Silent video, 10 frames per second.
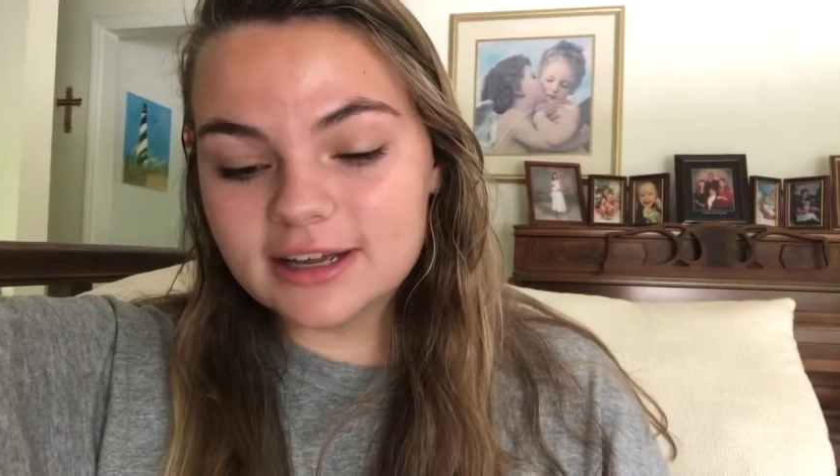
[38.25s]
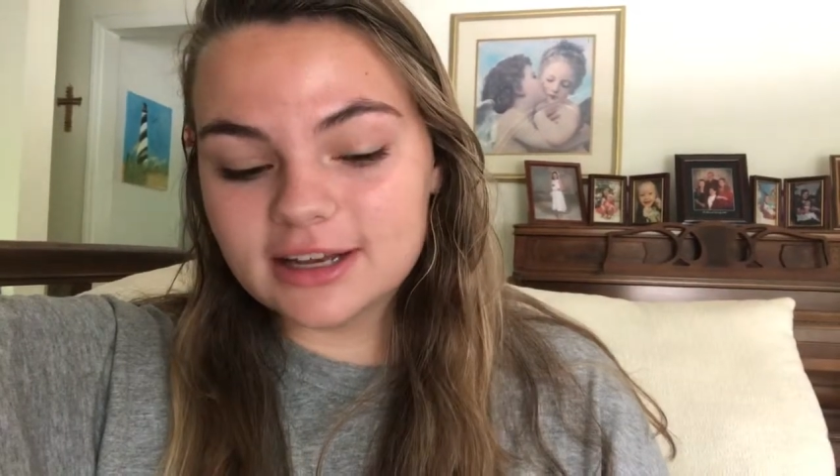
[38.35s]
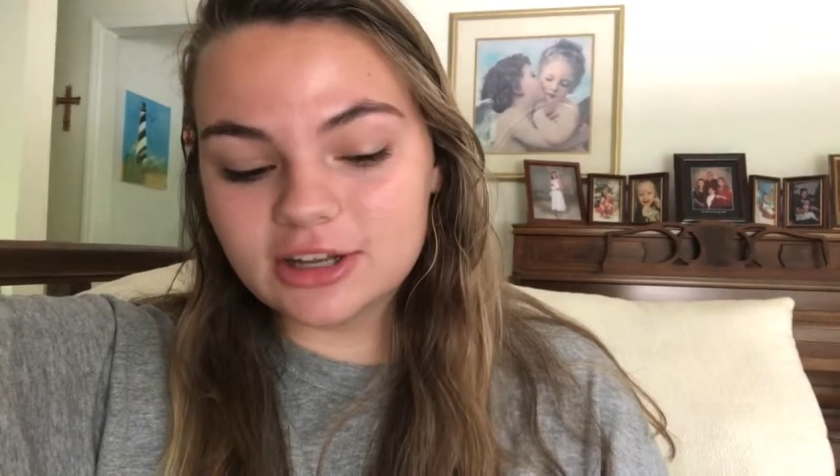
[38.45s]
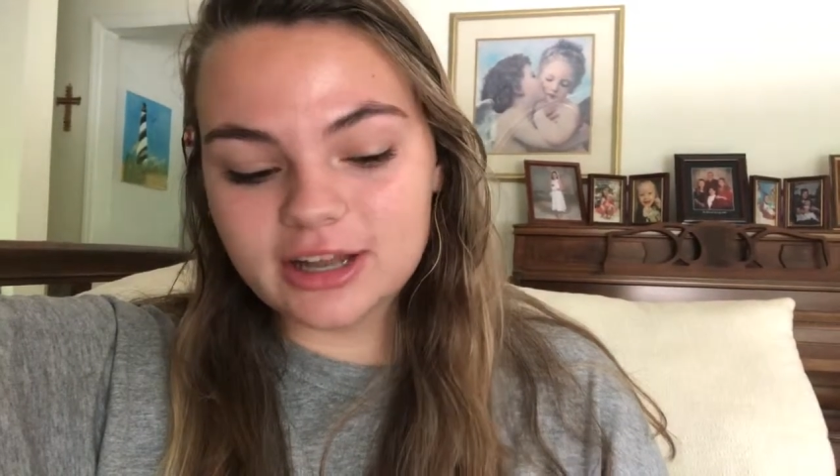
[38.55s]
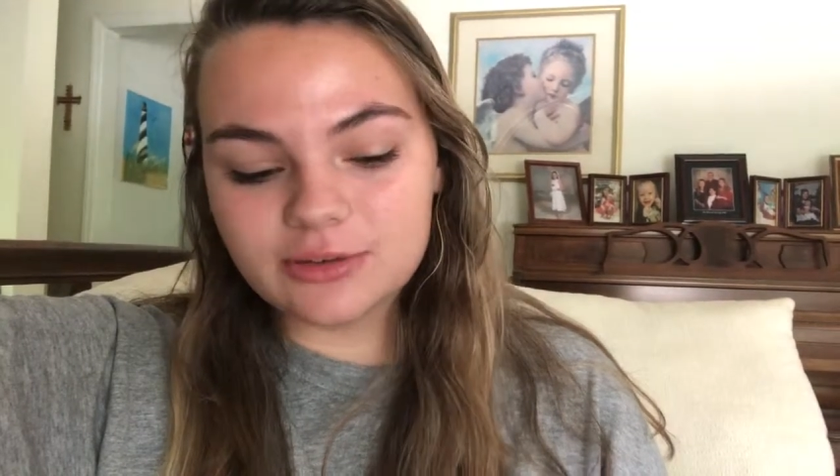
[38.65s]

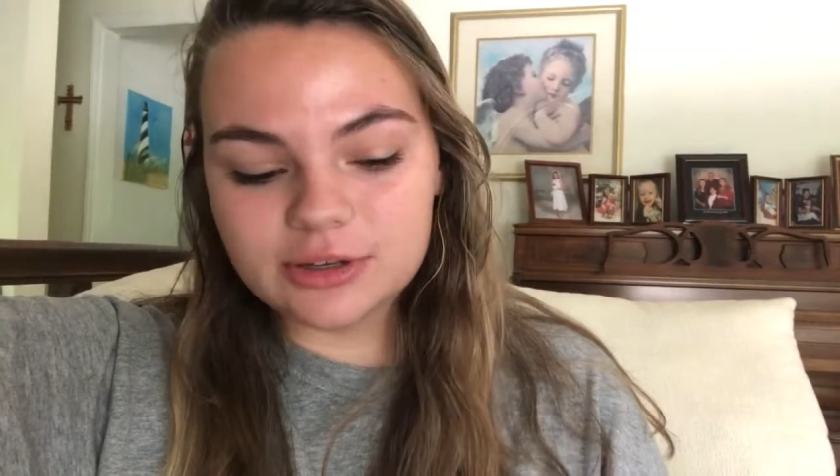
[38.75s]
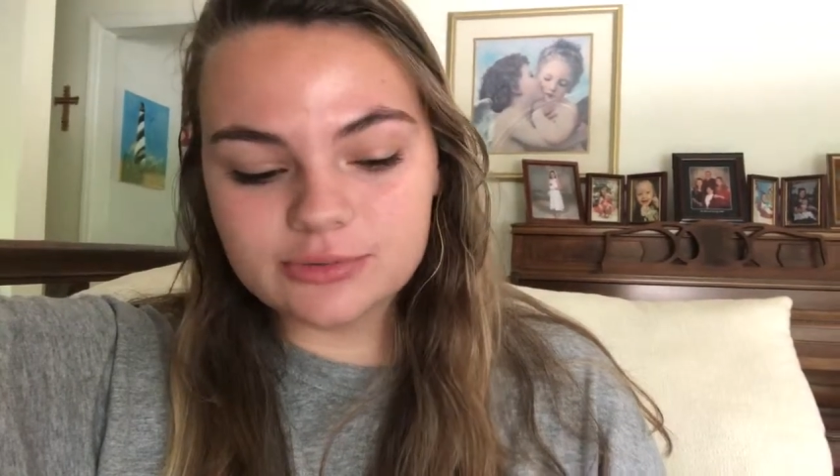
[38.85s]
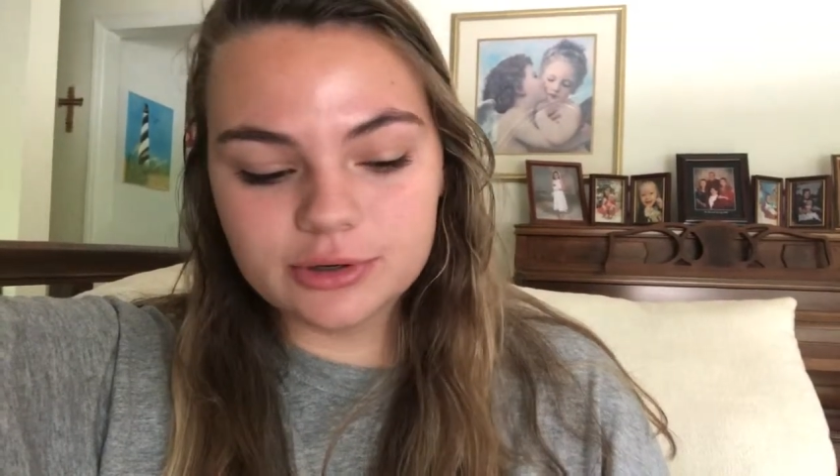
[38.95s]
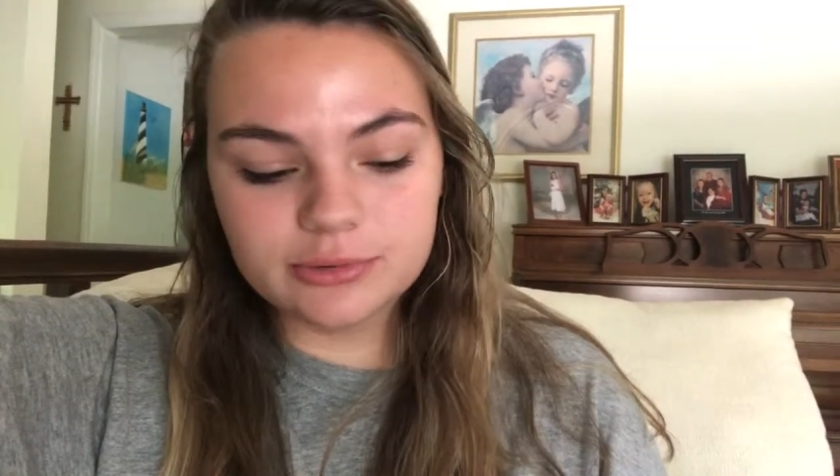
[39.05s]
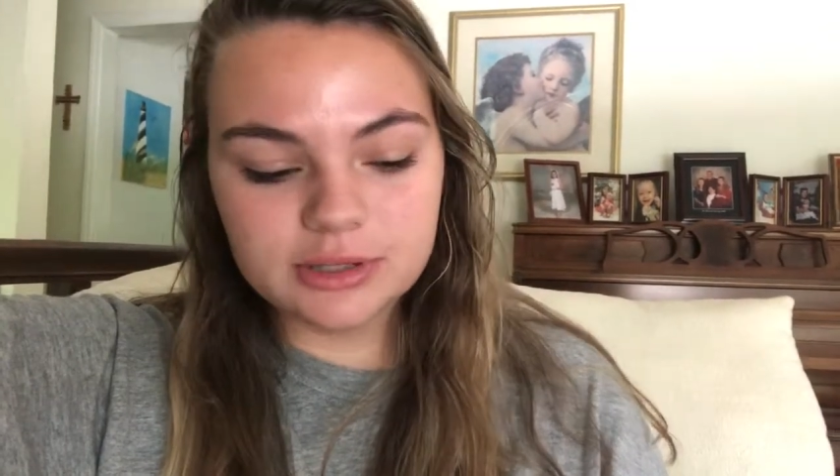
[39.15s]
and like we
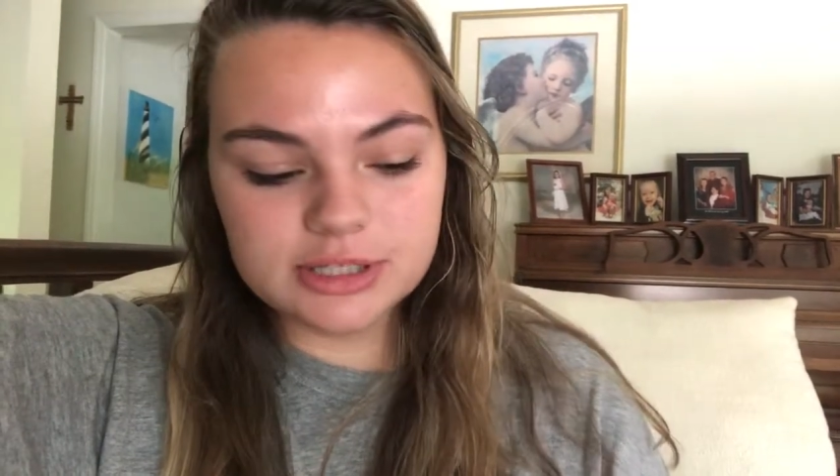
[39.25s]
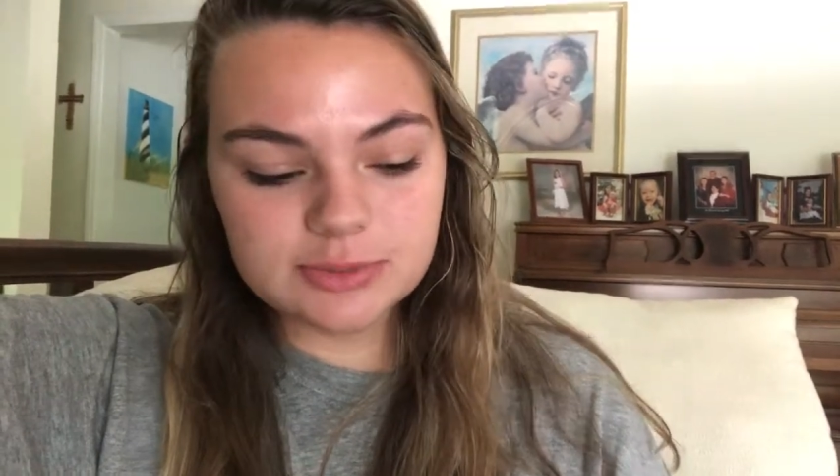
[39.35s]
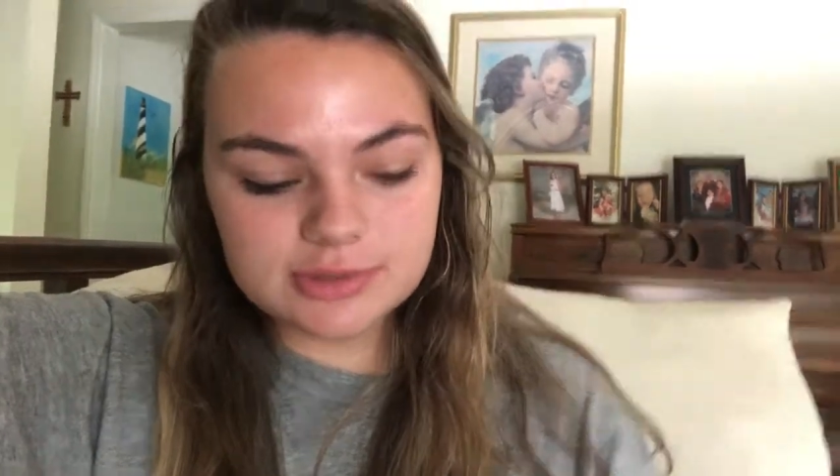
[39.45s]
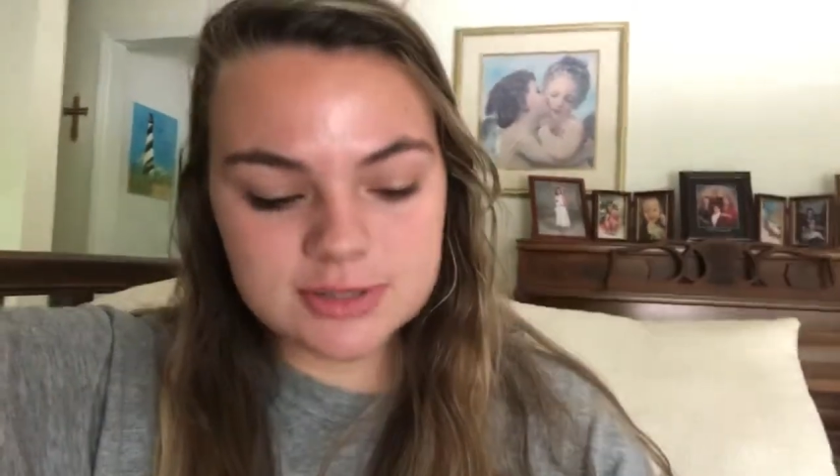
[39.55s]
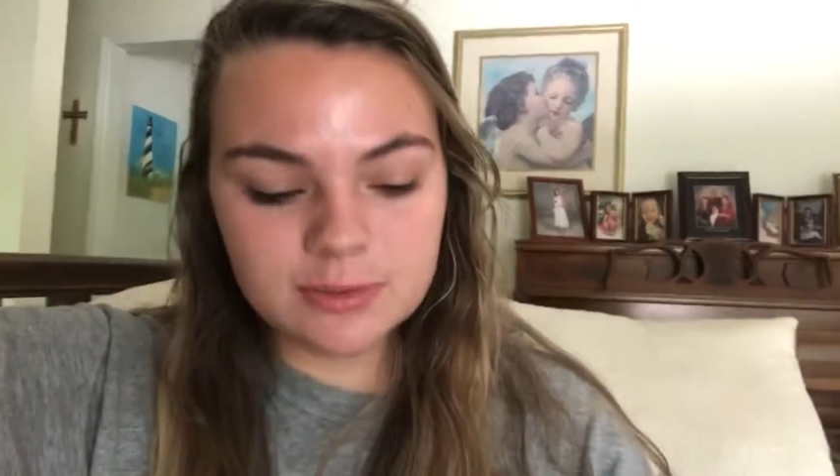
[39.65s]
weren't really
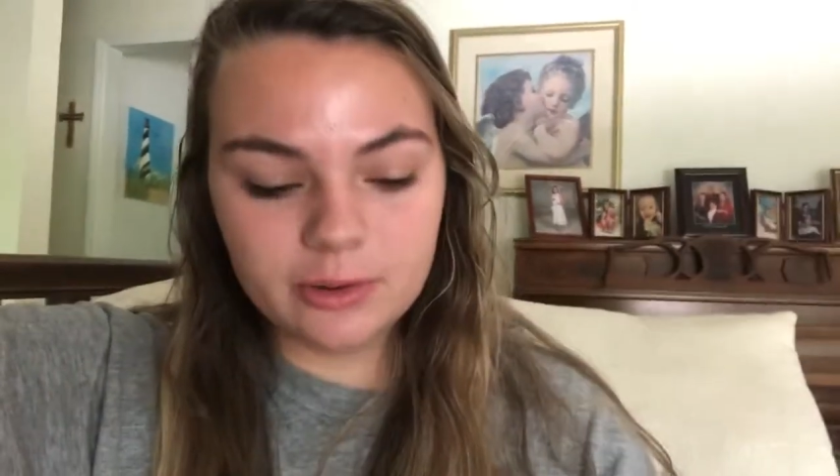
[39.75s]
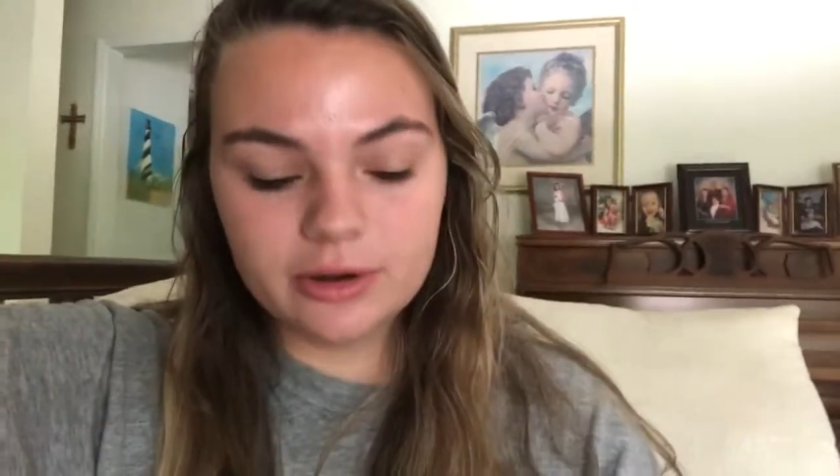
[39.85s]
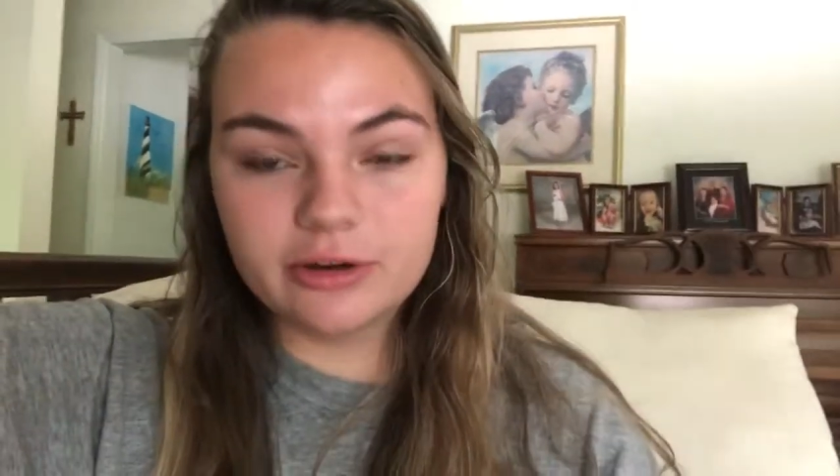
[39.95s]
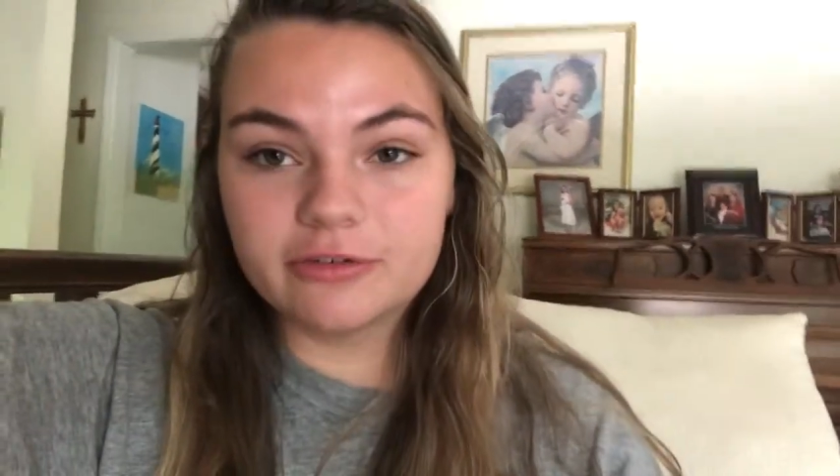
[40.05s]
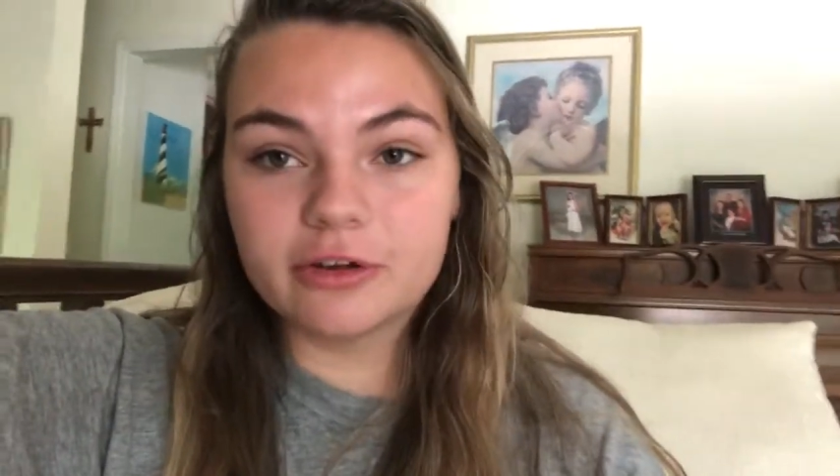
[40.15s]
supposed to be on
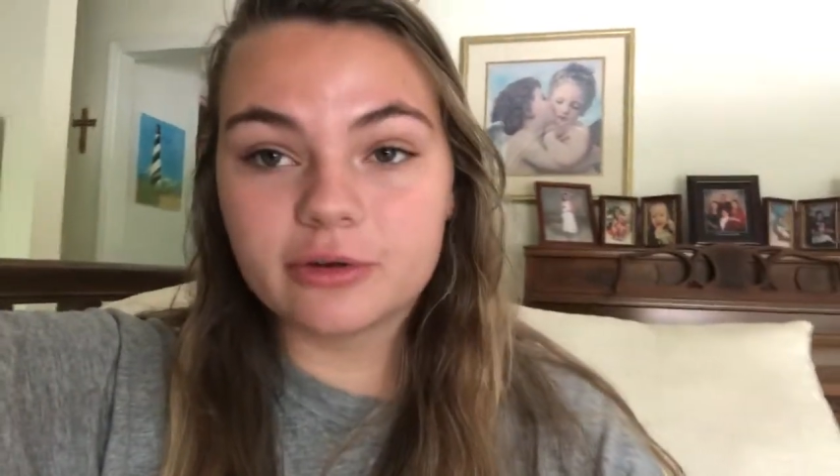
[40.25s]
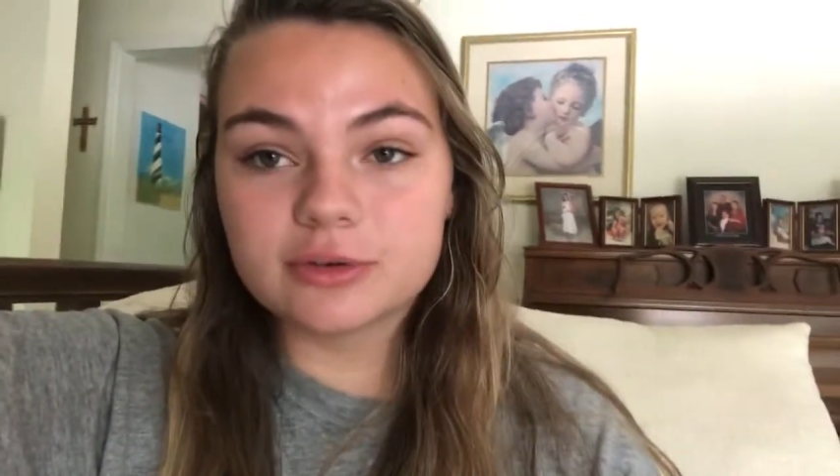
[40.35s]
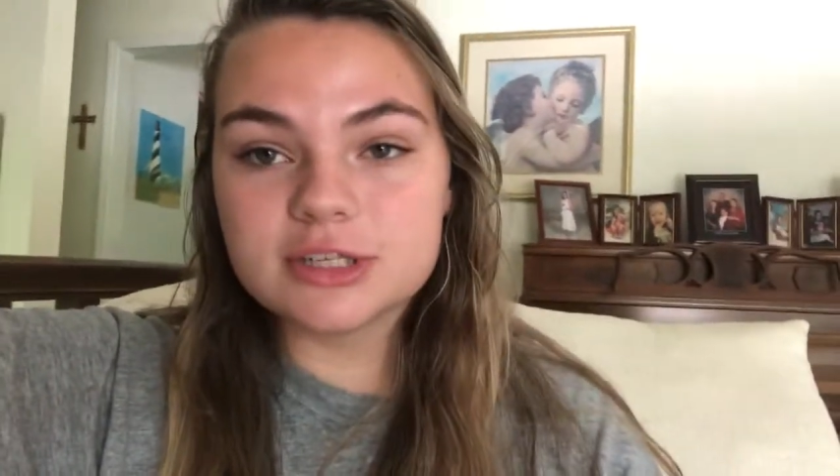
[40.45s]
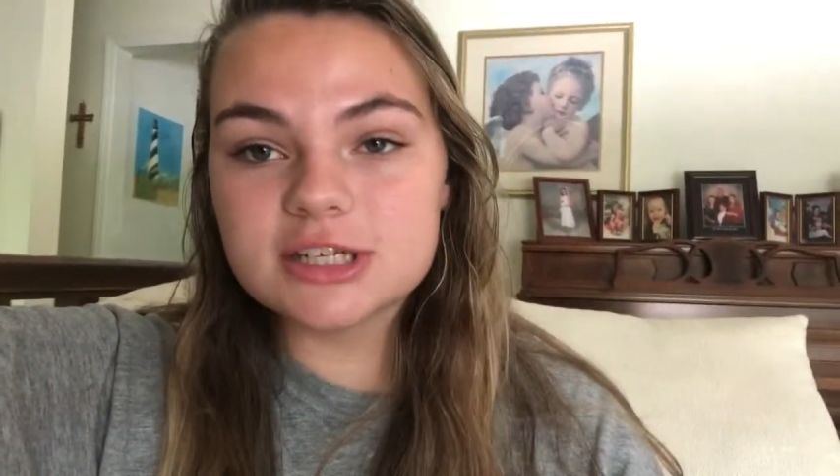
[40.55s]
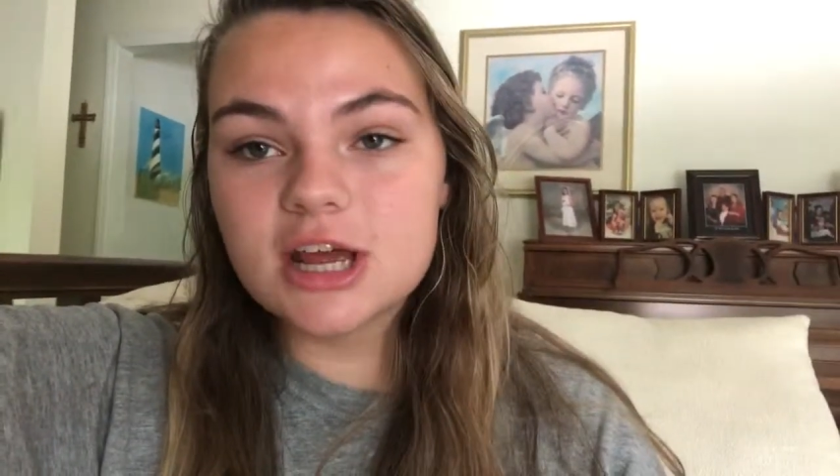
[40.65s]
our
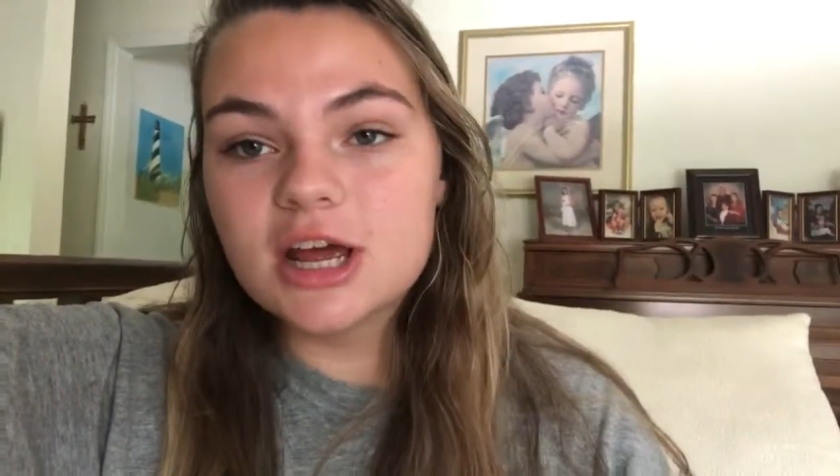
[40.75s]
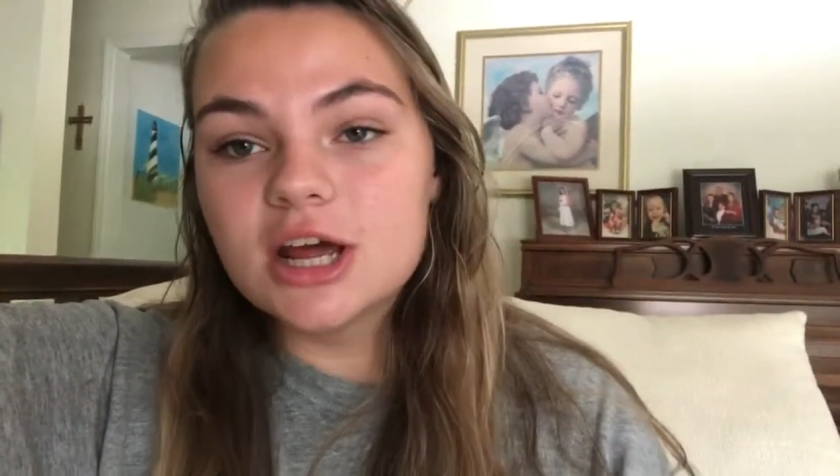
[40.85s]
phones.